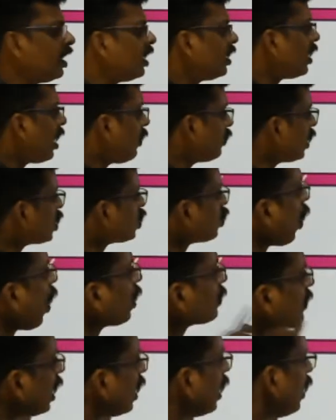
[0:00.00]
Now the
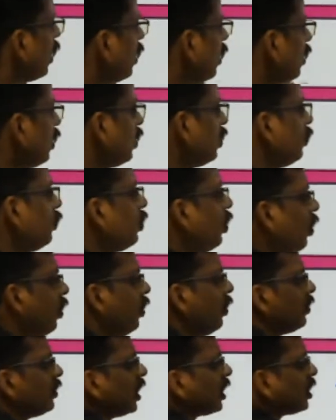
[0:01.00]
total, you know the